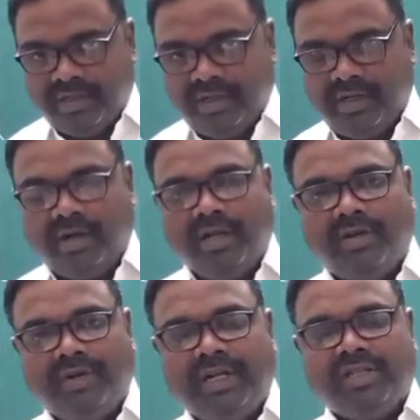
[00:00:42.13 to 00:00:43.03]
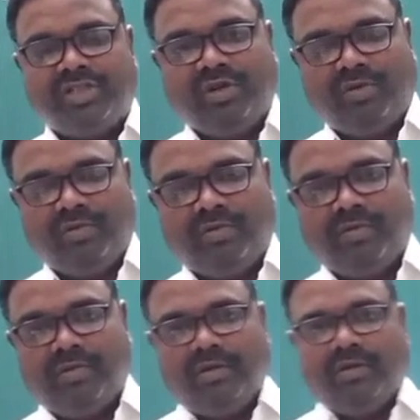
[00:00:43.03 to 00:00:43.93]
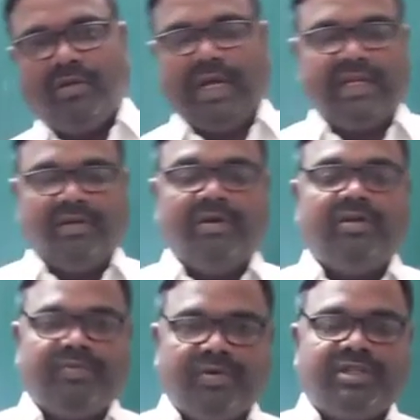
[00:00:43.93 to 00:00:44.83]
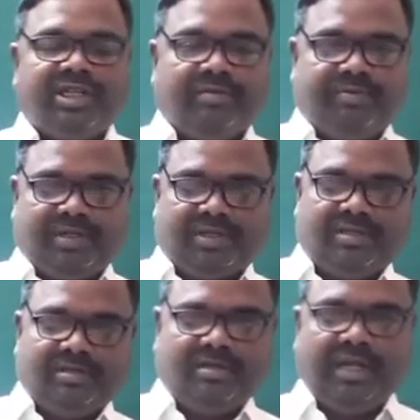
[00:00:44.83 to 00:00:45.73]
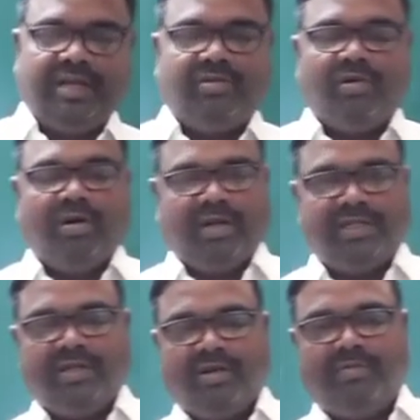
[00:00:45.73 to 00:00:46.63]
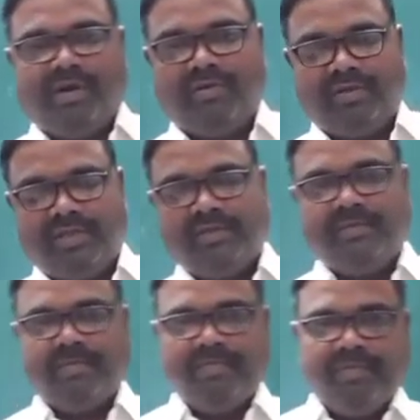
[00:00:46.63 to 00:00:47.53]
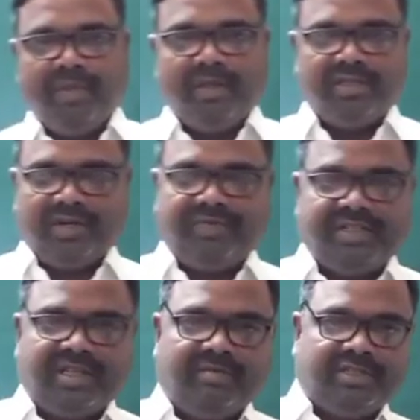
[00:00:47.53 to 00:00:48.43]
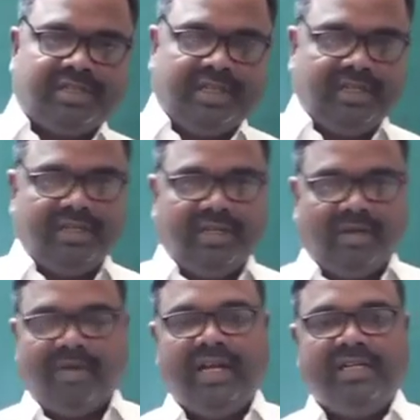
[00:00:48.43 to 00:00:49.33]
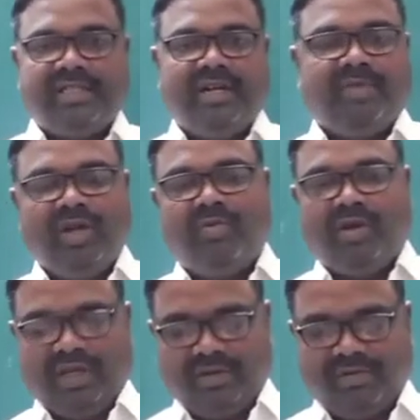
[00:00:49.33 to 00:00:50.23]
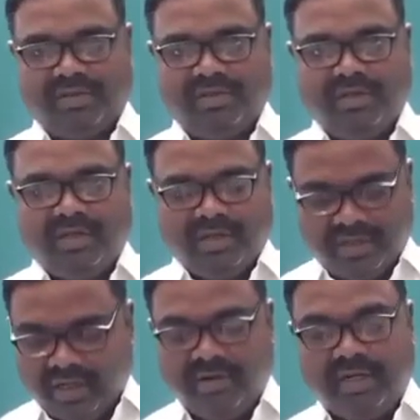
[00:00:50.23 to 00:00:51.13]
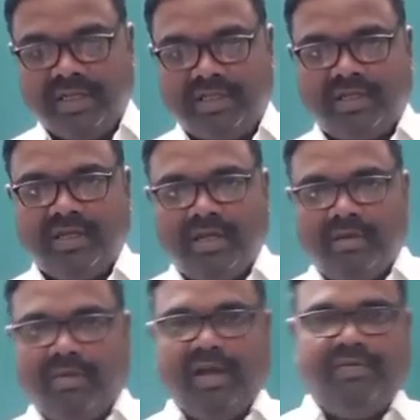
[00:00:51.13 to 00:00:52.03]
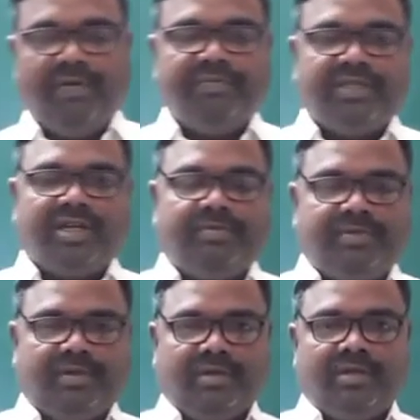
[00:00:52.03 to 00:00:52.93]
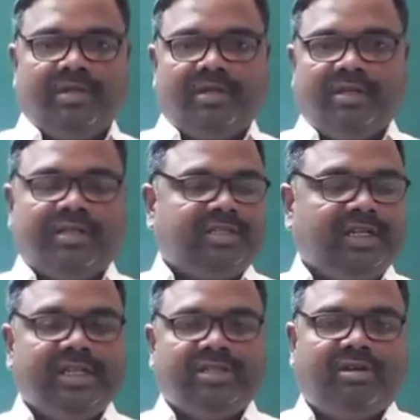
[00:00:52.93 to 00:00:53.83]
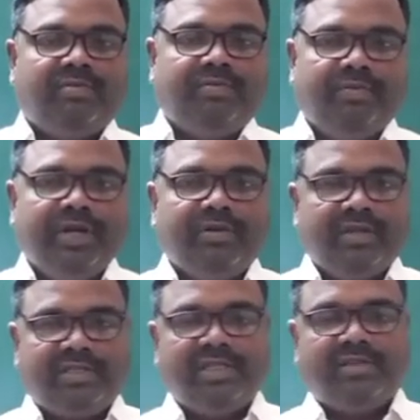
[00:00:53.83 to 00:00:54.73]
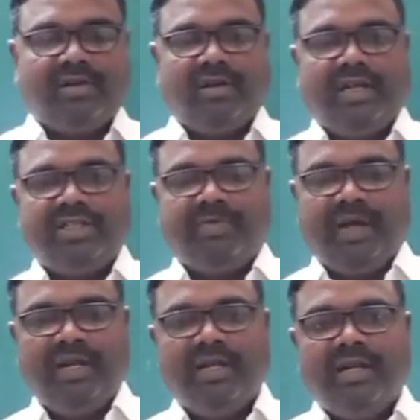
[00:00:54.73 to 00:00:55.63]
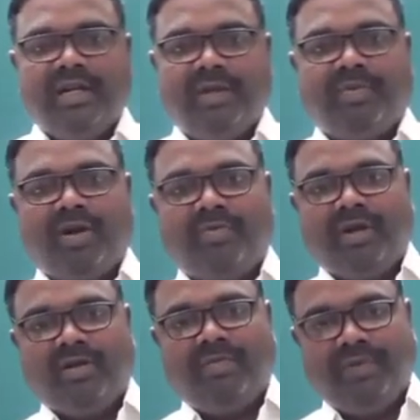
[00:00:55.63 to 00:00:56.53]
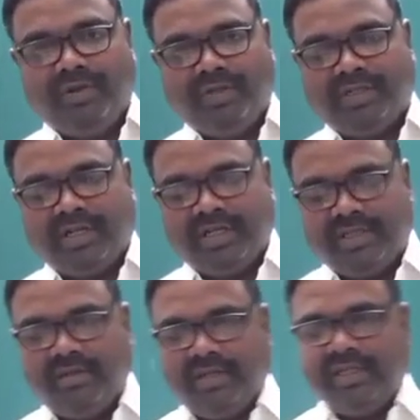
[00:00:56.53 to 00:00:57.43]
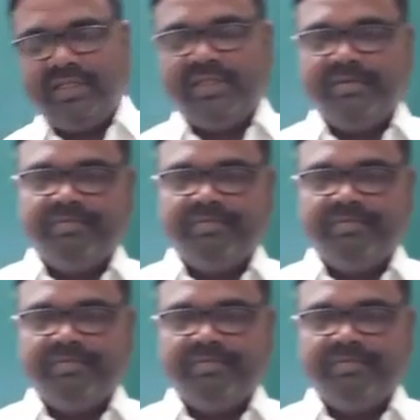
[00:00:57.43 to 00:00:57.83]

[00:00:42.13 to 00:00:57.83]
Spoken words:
In earlier videos, I covered 4 chapters like coordination compounds, surface chemistry, amines and biomolecules. Now it is my 5th chapter in the series of video lessons organized by Department of PU Education. Yes,